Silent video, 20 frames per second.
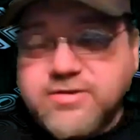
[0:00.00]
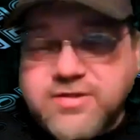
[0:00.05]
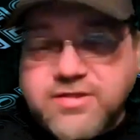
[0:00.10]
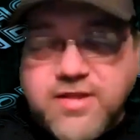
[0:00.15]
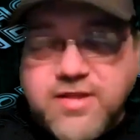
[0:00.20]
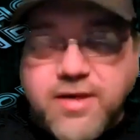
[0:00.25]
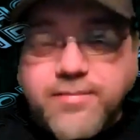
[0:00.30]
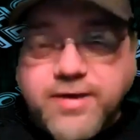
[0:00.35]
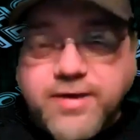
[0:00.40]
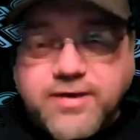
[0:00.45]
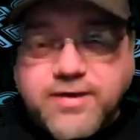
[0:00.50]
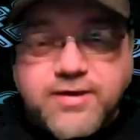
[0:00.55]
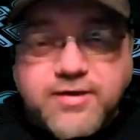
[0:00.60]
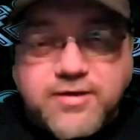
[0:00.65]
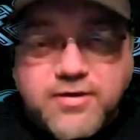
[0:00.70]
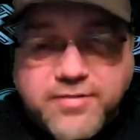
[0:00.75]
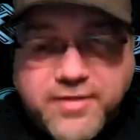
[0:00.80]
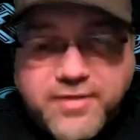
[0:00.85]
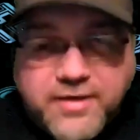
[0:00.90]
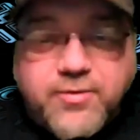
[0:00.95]
stomach.
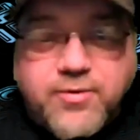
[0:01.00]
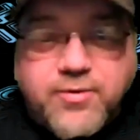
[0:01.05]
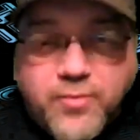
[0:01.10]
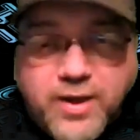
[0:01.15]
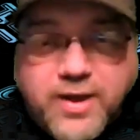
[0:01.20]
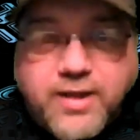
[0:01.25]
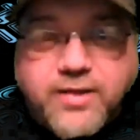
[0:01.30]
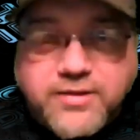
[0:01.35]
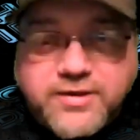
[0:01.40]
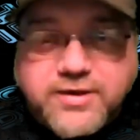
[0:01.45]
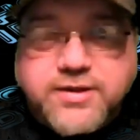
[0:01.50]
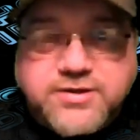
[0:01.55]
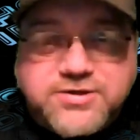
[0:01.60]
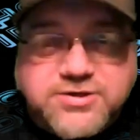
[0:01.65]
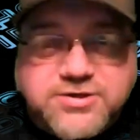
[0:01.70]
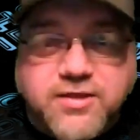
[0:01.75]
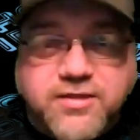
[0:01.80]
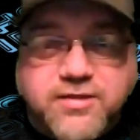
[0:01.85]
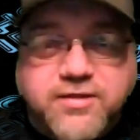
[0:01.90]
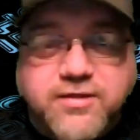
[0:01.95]
You know, they were wailing
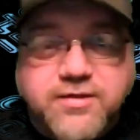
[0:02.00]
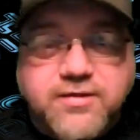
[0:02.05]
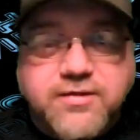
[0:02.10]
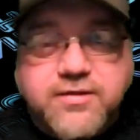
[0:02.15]
each other.